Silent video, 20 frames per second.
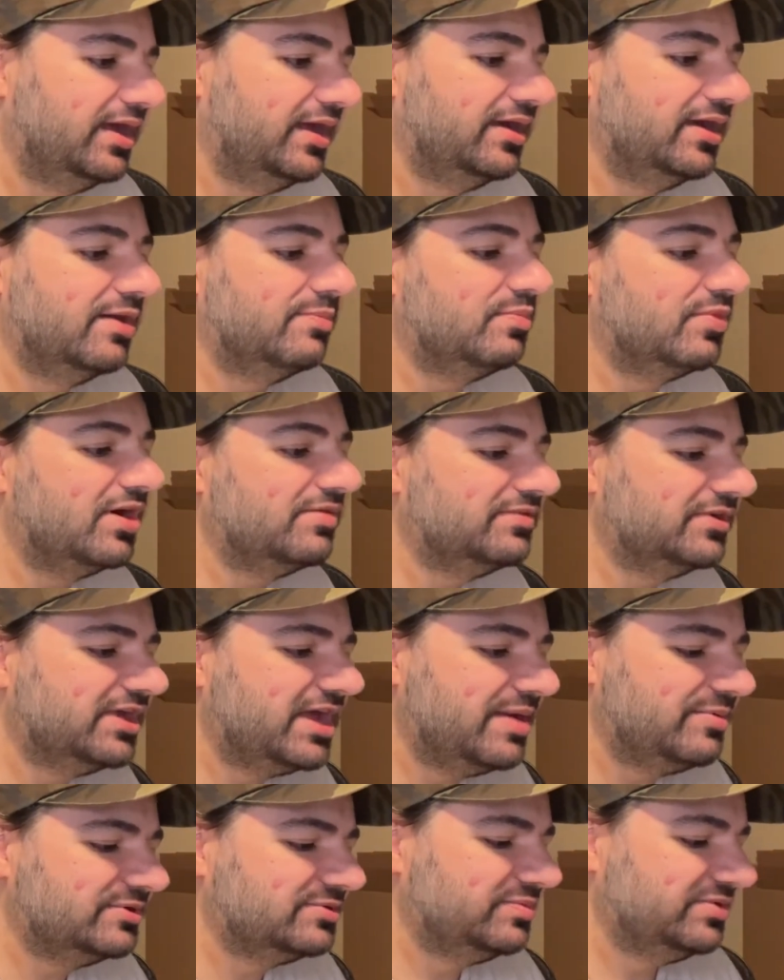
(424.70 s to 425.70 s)
Marvel
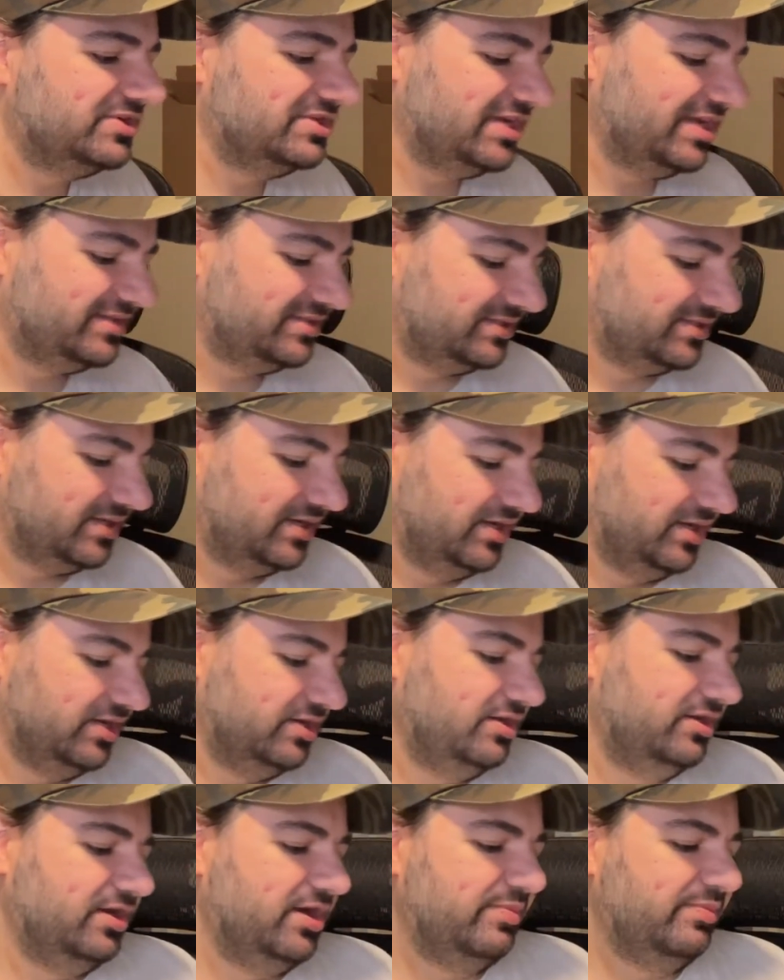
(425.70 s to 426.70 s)
Comics Presents
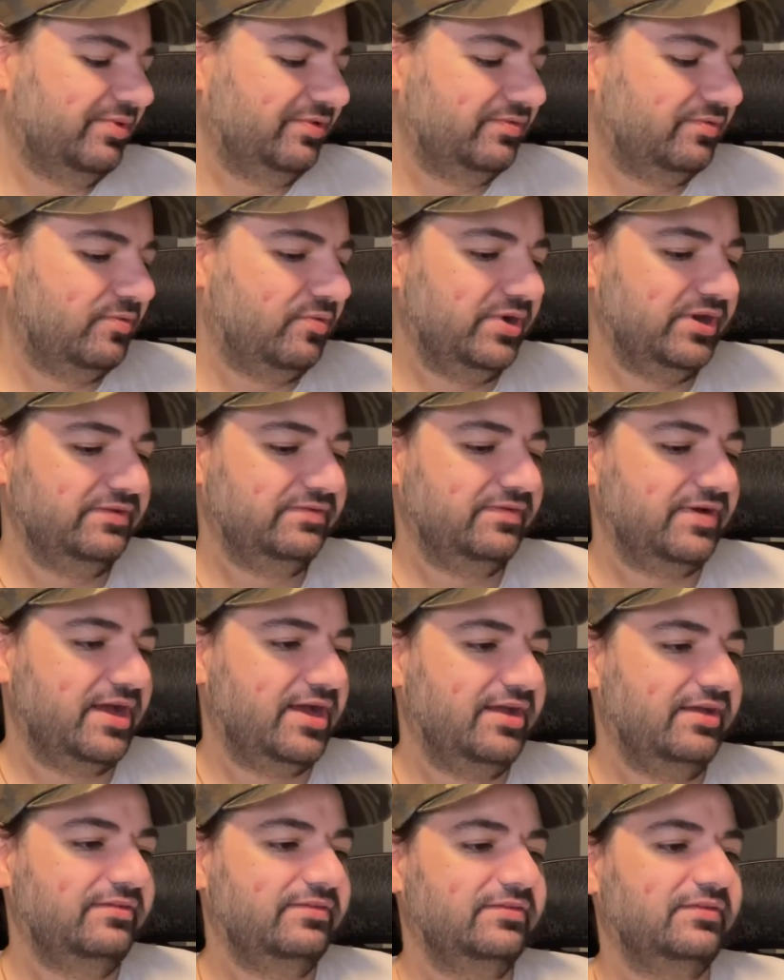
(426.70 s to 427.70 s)
number
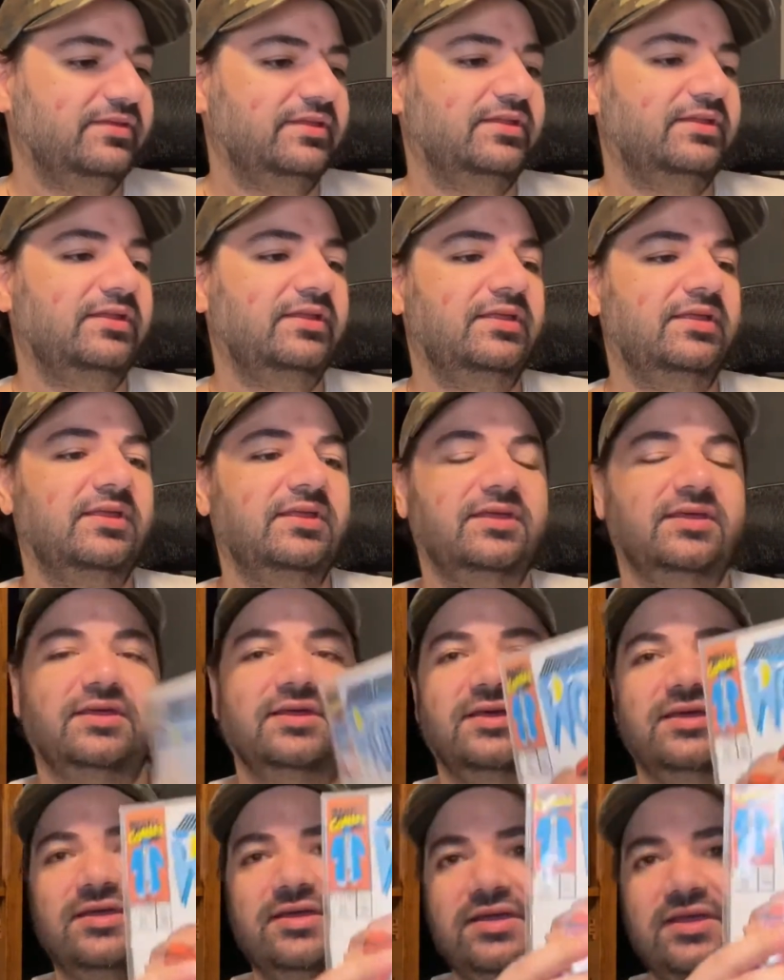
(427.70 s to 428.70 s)
45.
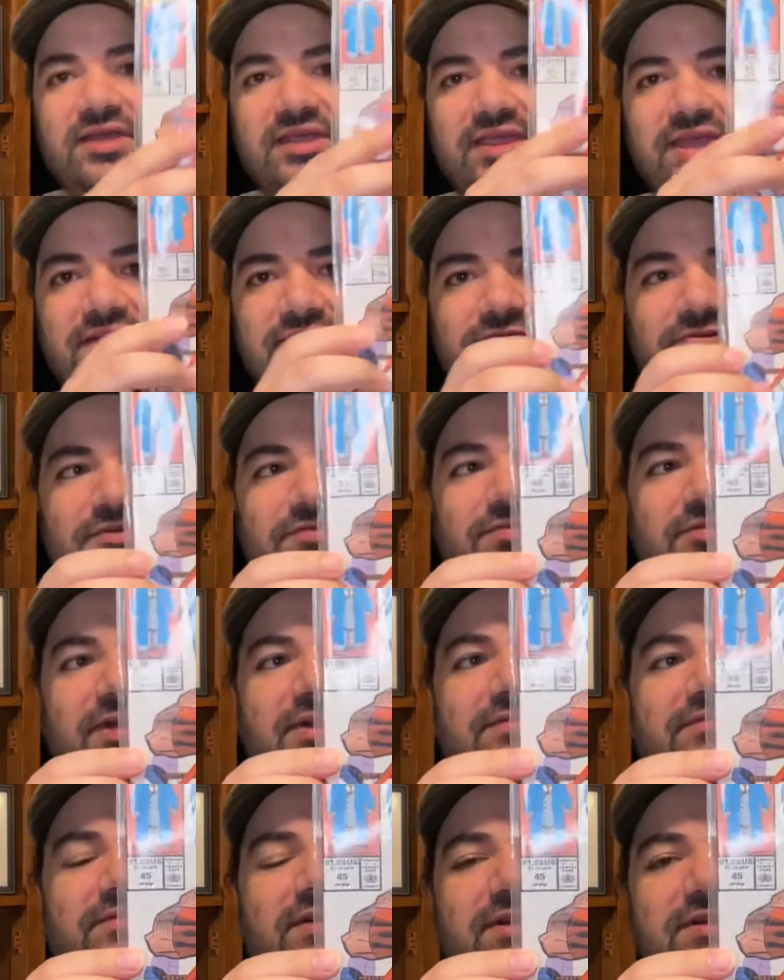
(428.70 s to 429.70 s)
Again, Wolverine
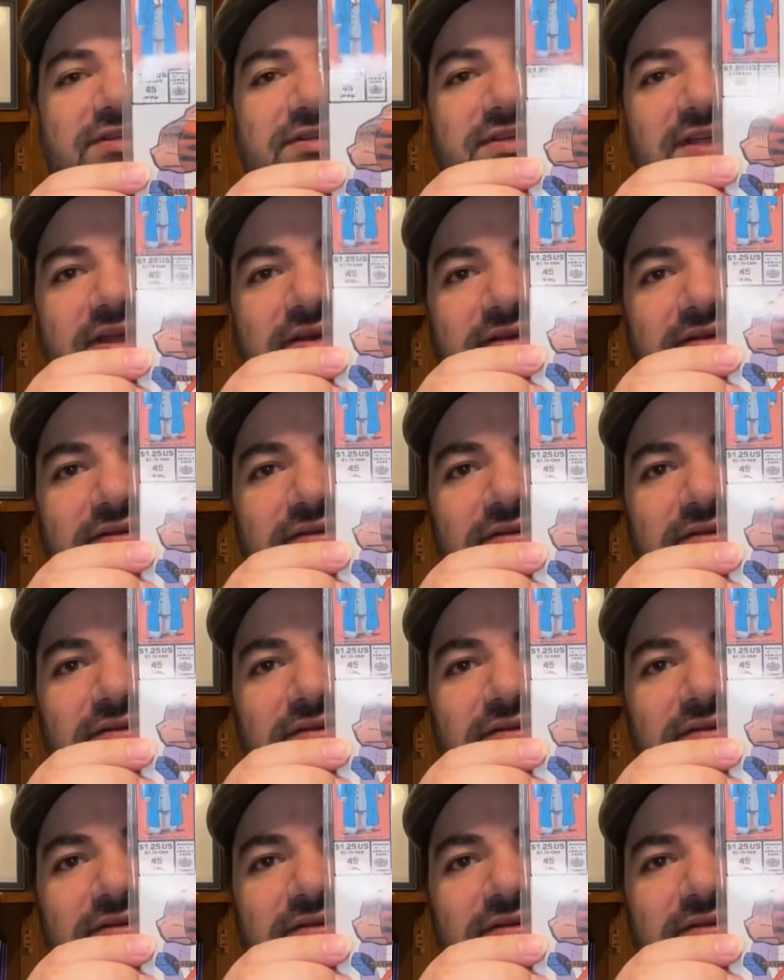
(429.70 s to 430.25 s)
front and center.